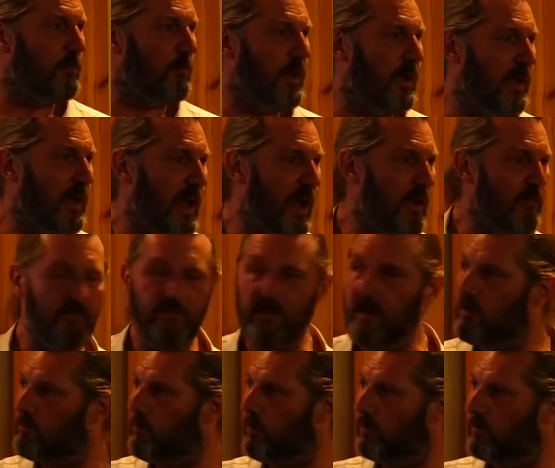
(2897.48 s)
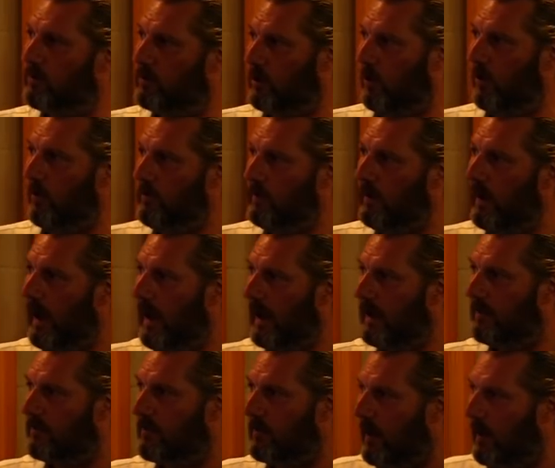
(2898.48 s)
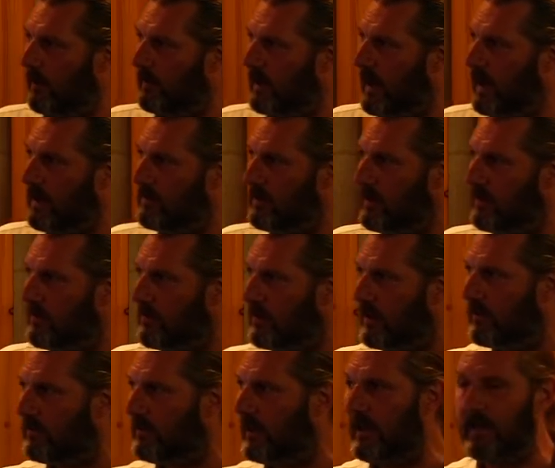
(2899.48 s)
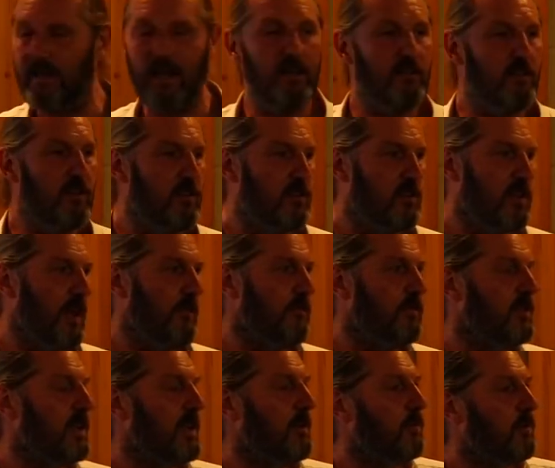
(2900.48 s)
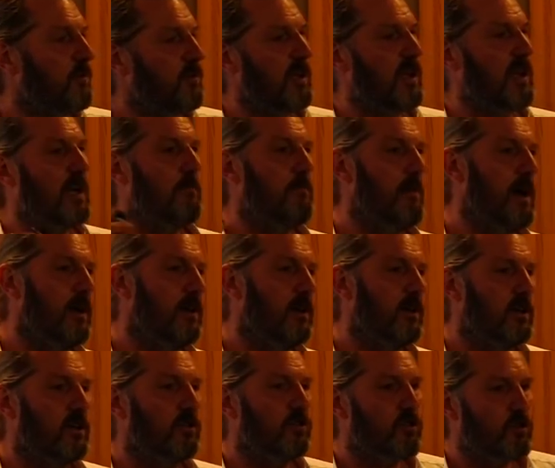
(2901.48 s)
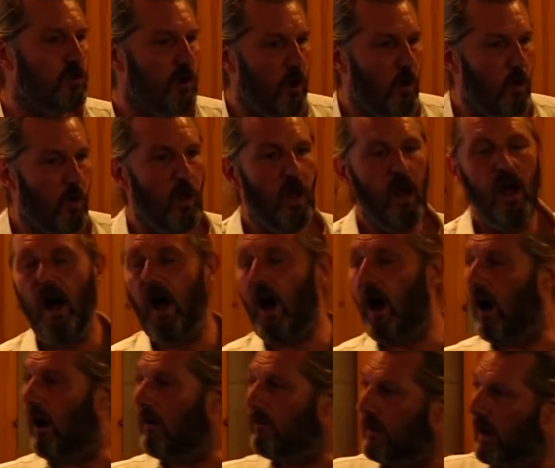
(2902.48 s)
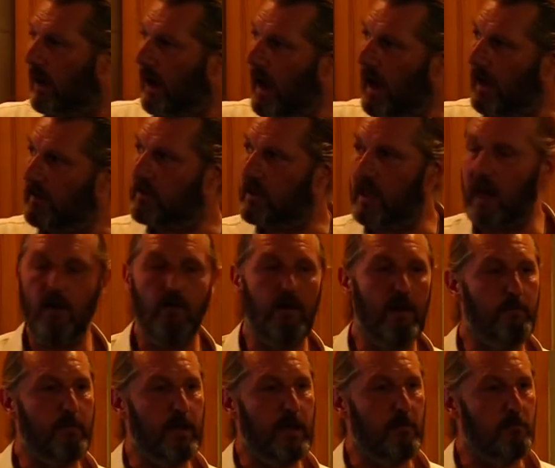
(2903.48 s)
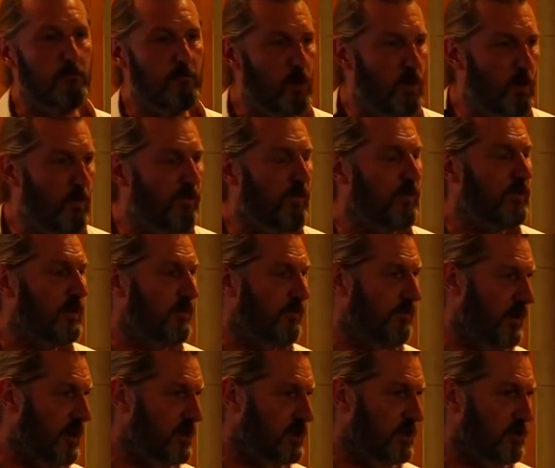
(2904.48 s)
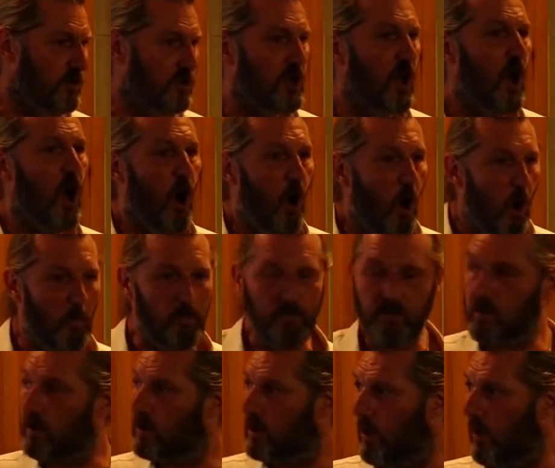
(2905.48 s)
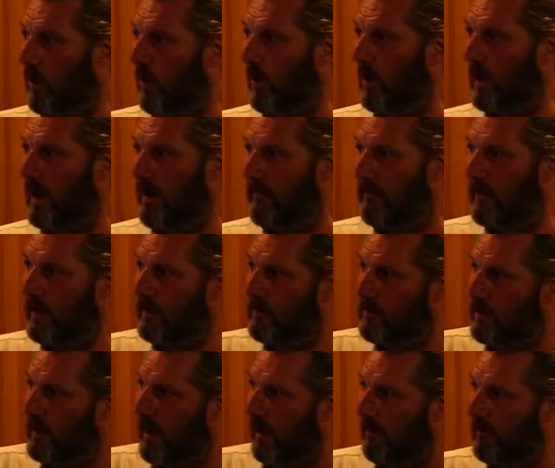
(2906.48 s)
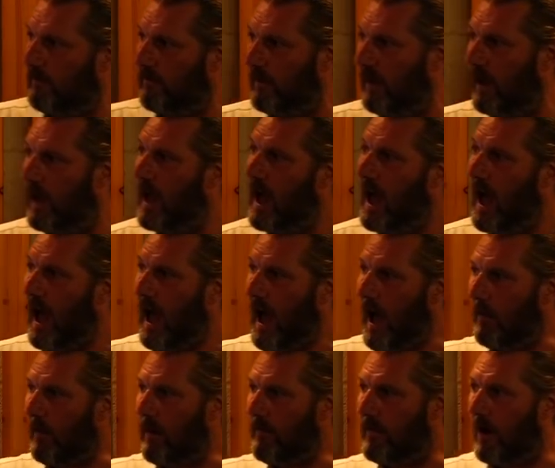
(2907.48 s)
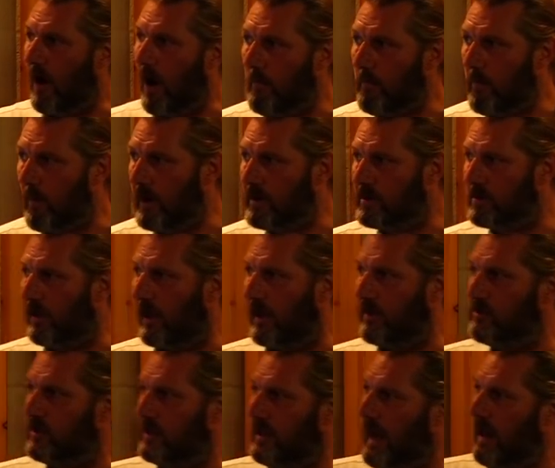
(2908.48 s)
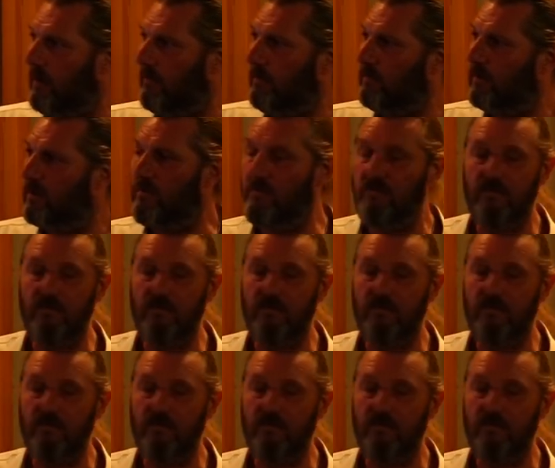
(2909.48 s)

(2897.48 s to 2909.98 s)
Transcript: the BEF, this was done throughout 1916, 1917. We see command and control of artillery being moved from divisions up to corps level itself. However, operational engineering was